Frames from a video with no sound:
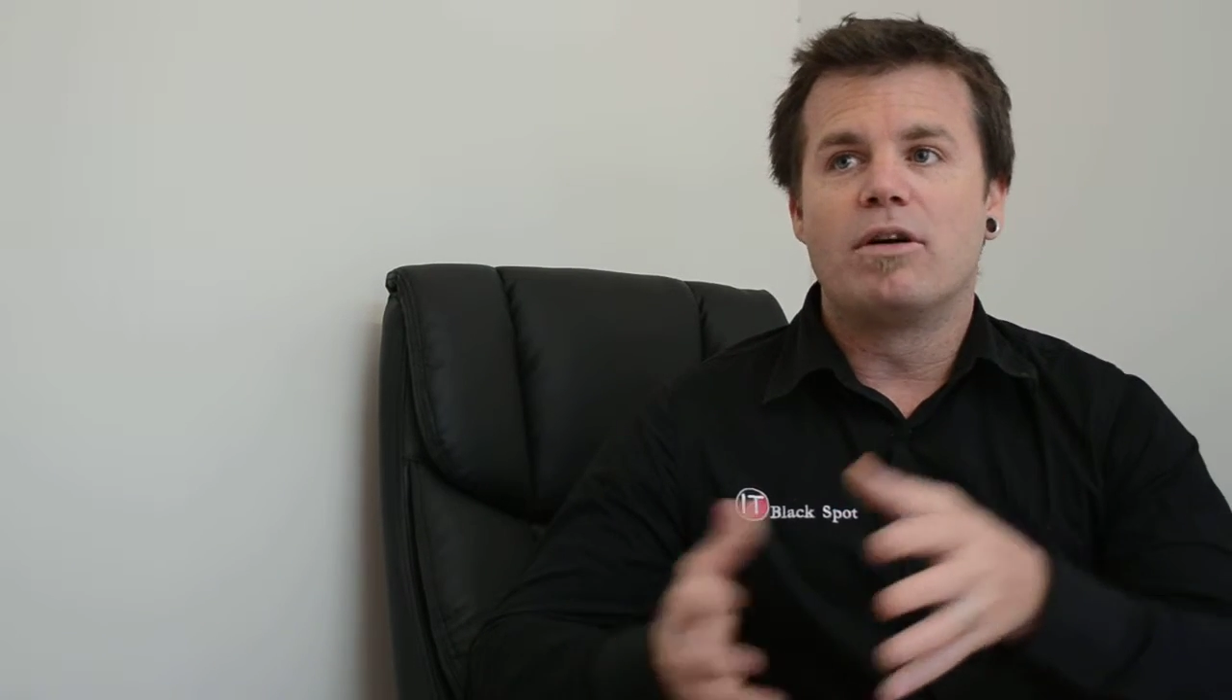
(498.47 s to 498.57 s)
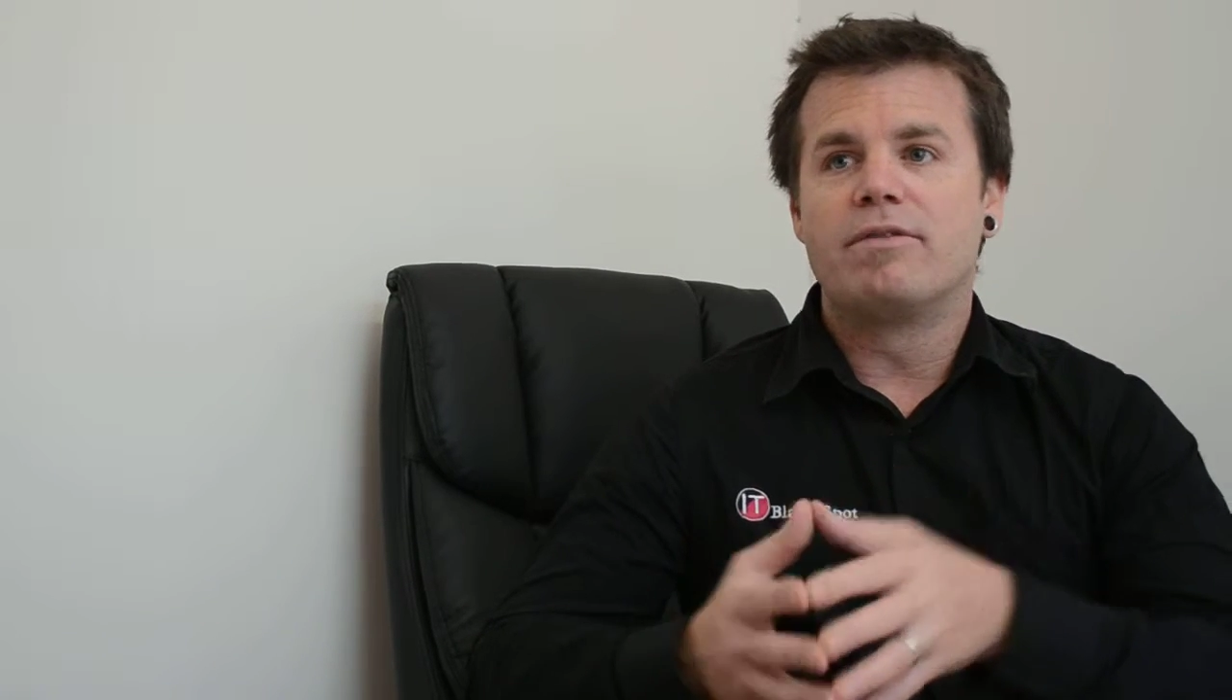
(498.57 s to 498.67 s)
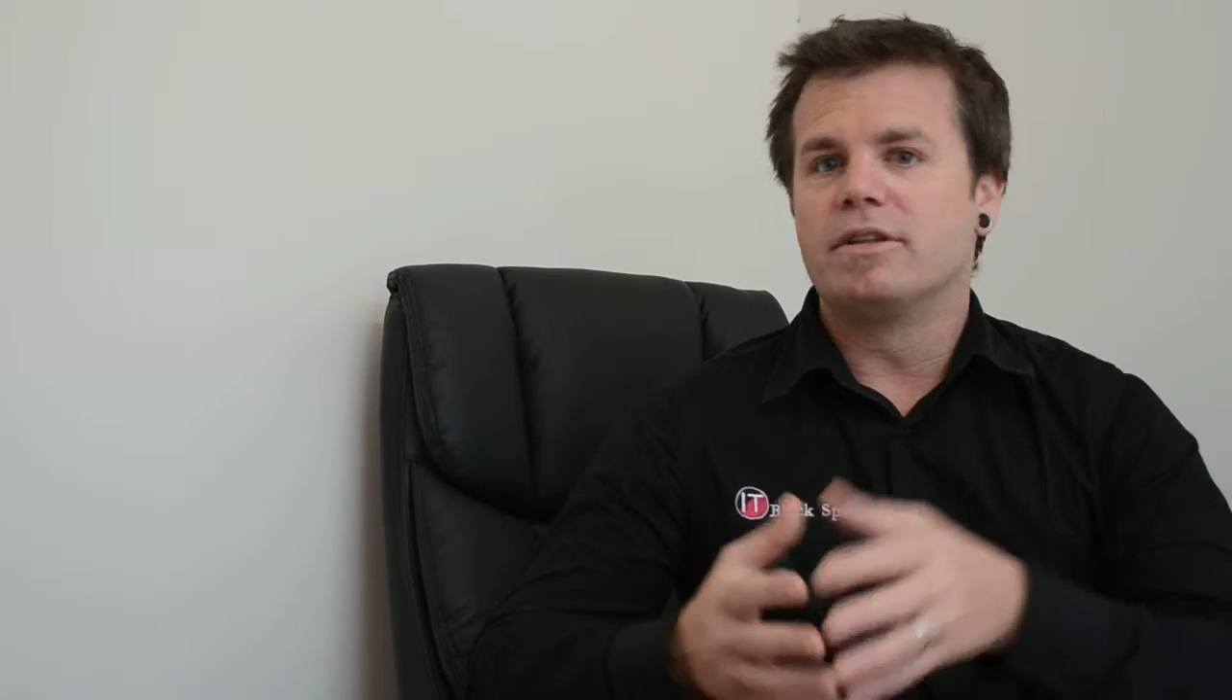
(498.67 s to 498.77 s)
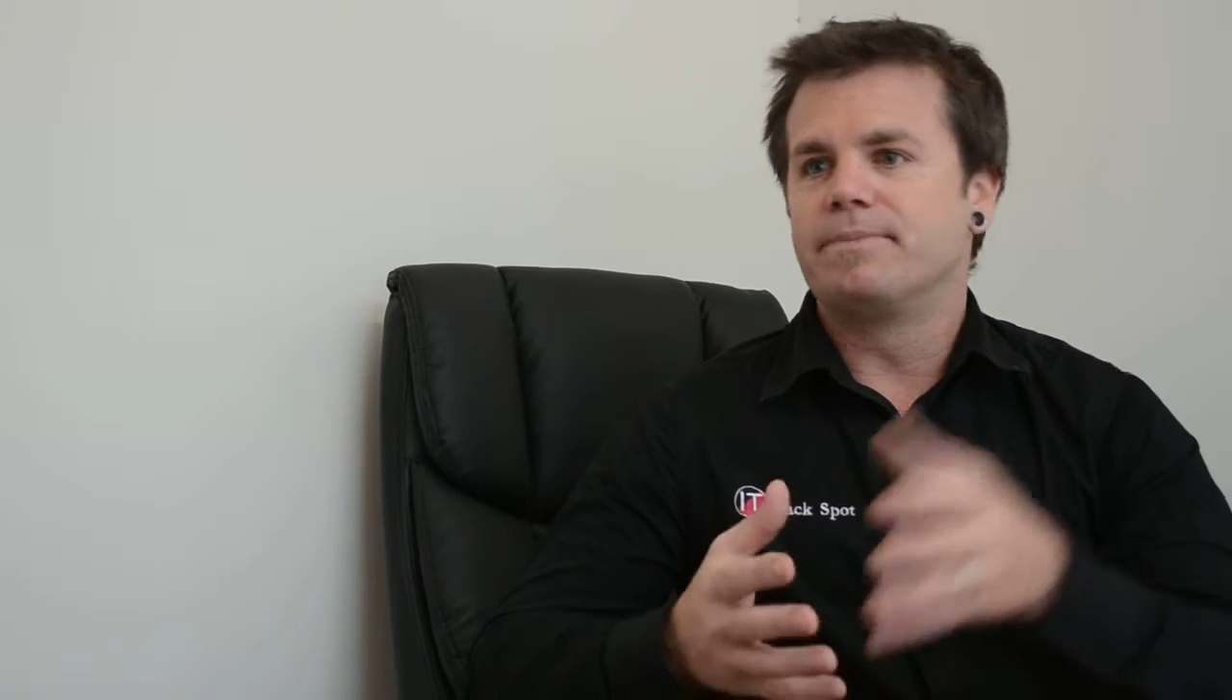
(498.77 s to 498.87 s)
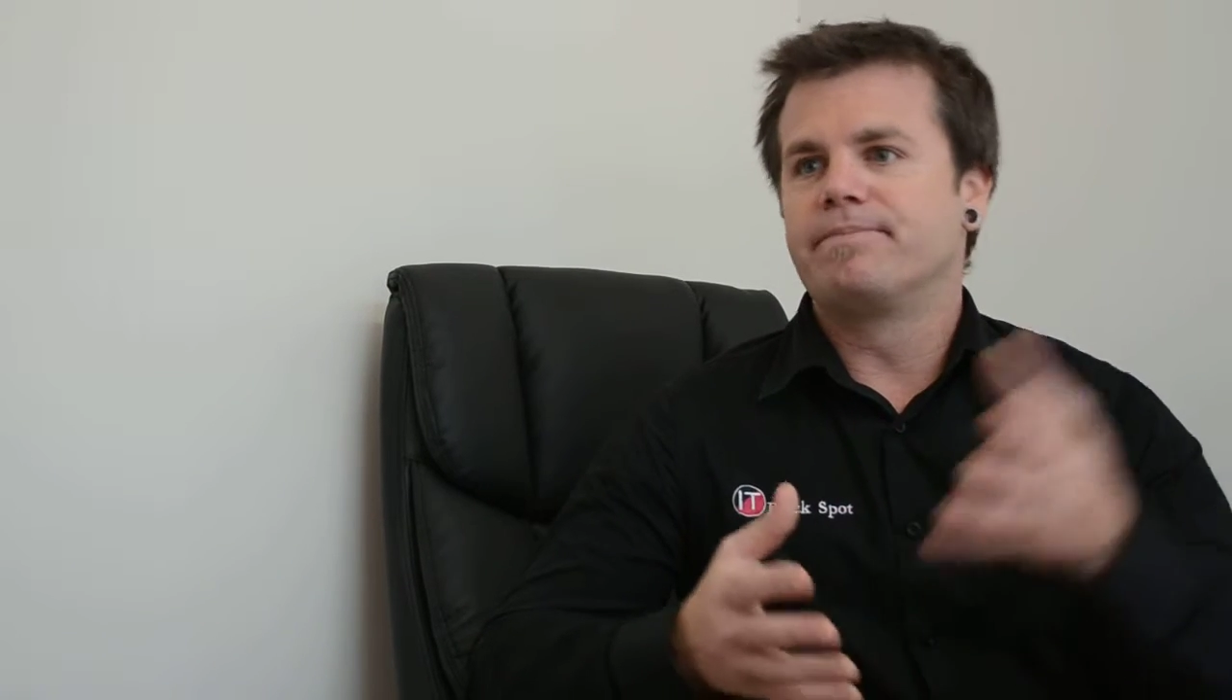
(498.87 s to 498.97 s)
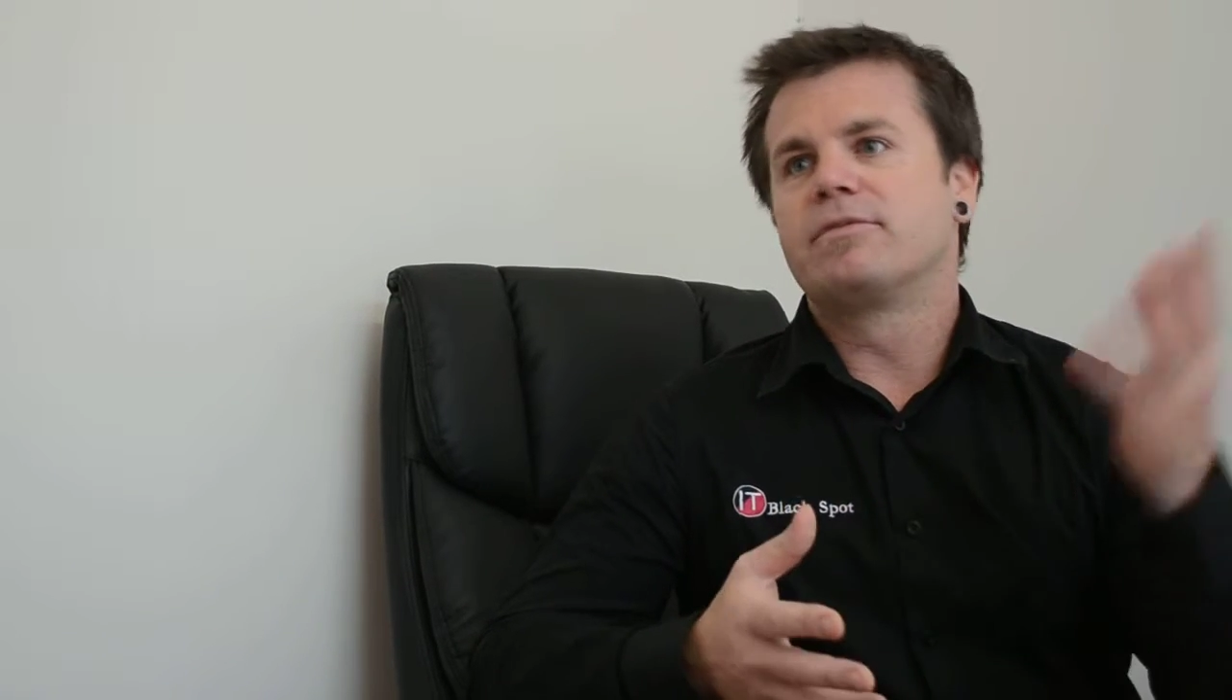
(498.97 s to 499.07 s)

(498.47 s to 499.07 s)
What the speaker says: off at